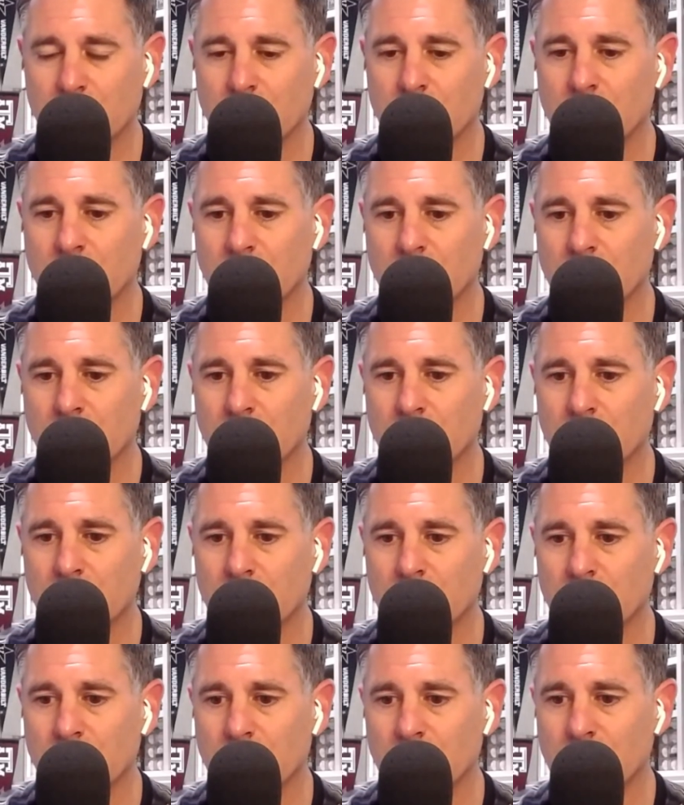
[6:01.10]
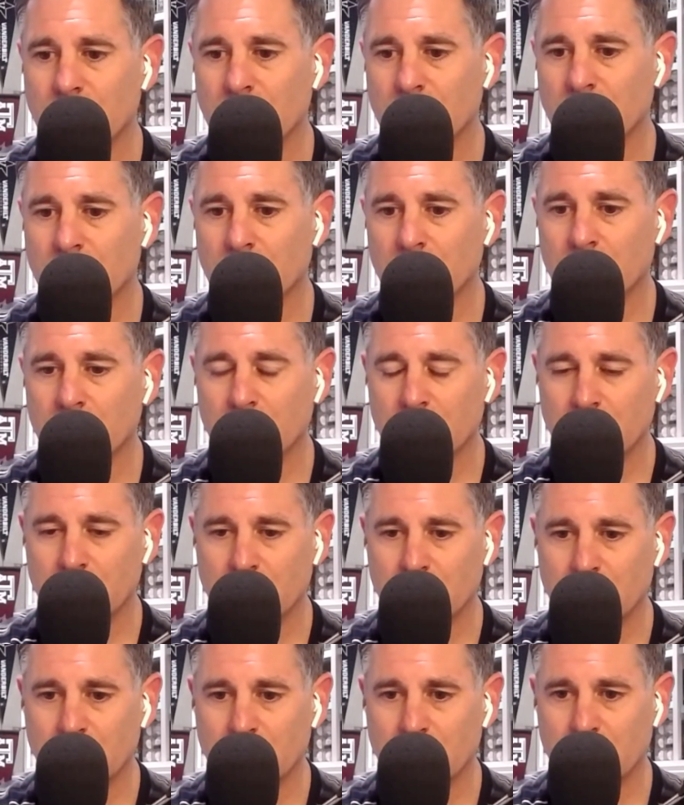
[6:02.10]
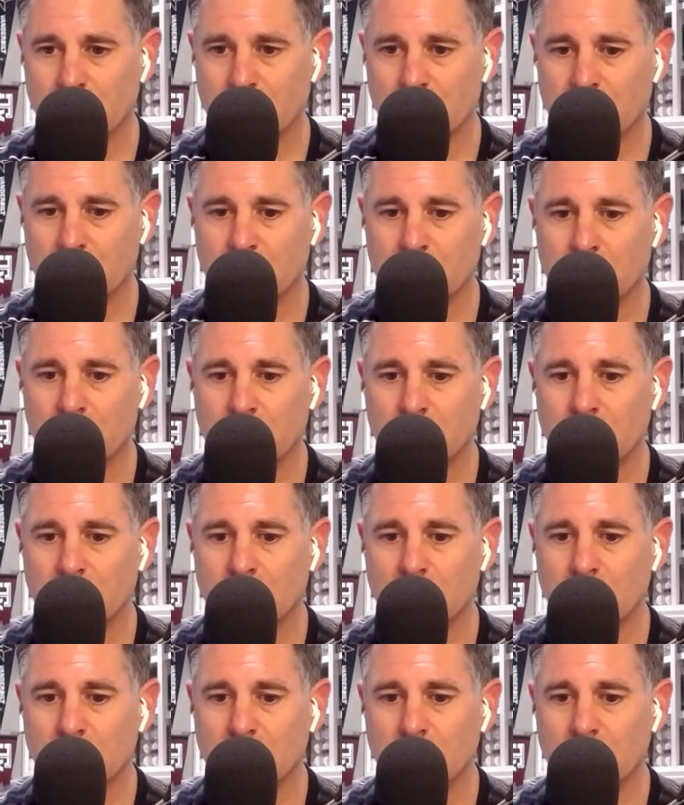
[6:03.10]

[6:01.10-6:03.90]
This person isn't speaking.